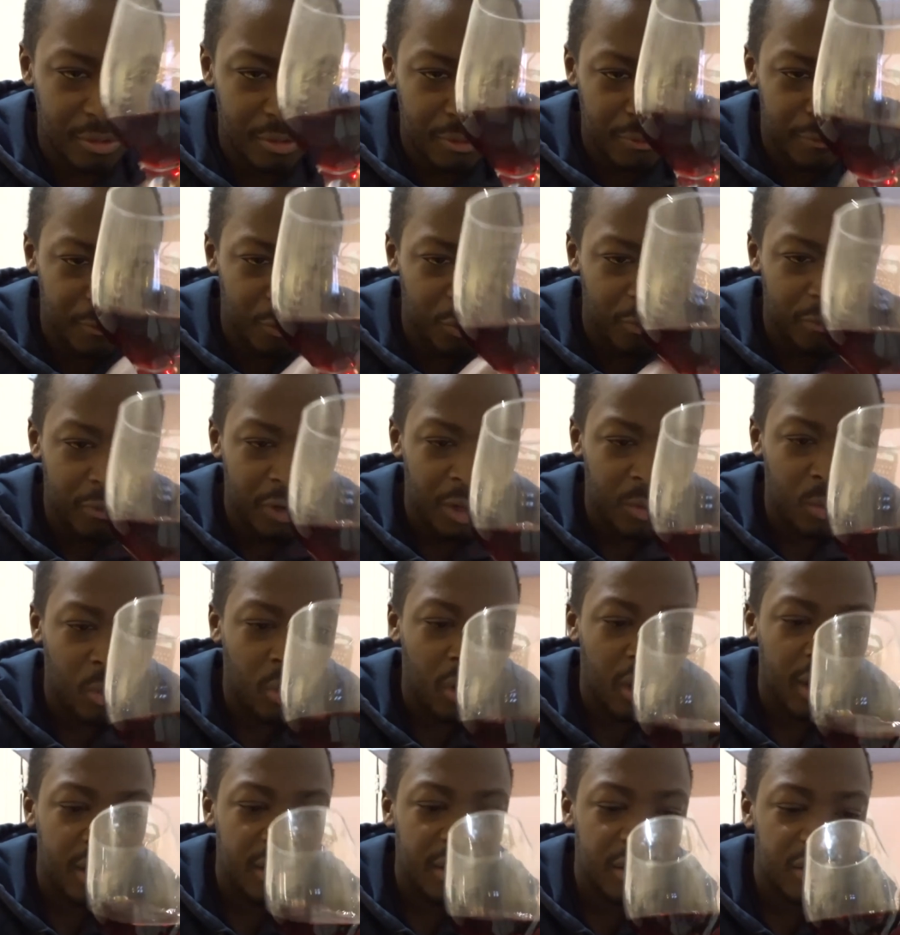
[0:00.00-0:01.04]
fortified
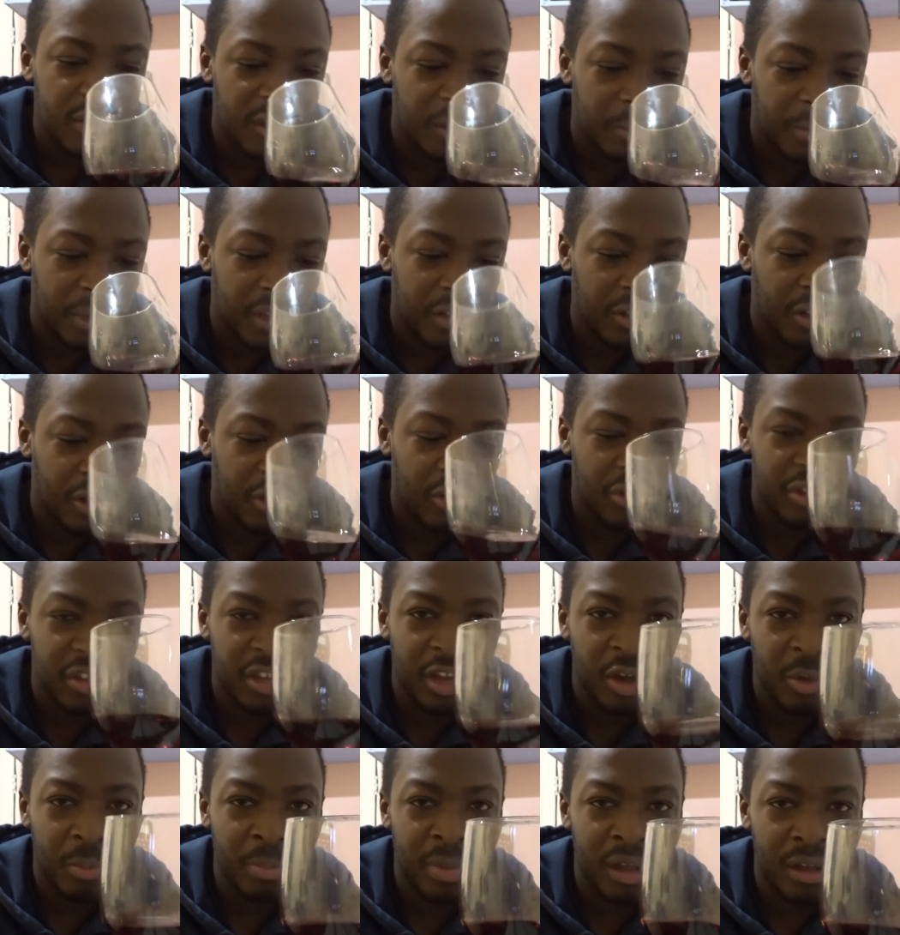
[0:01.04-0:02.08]
wine, so it's a bit like on the
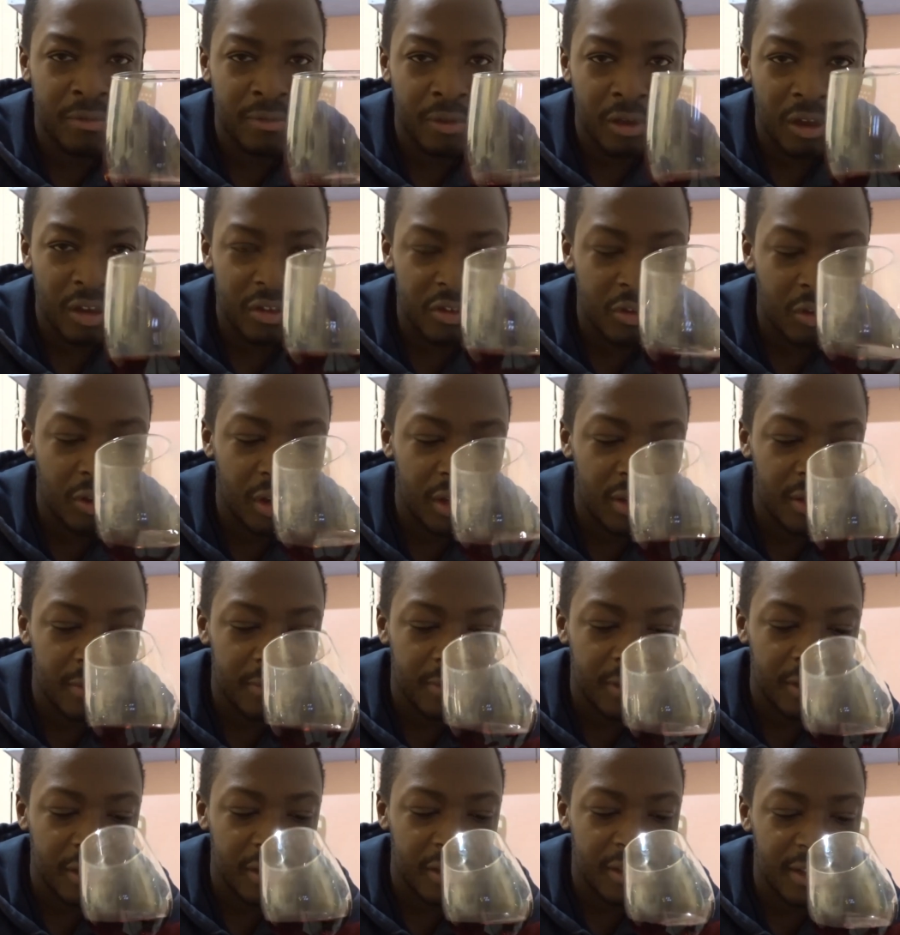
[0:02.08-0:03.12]
old Buckfast kind
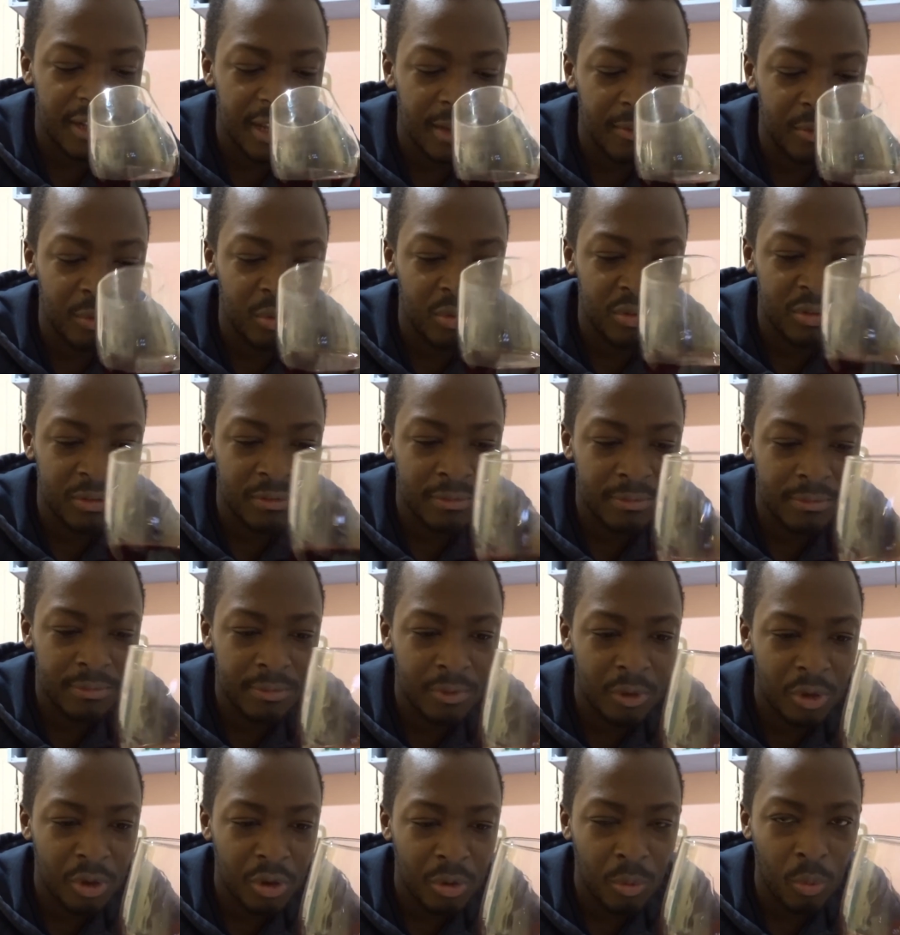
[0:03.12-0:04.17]
of levels of
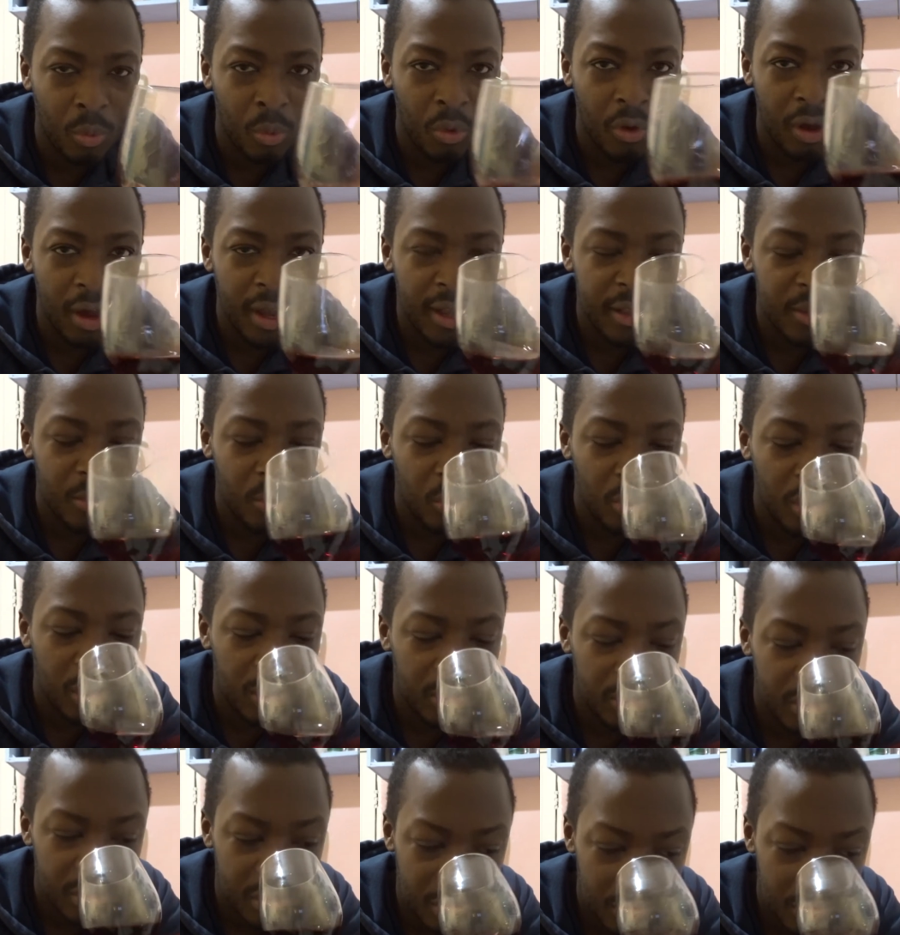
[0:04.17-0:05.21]
wine world.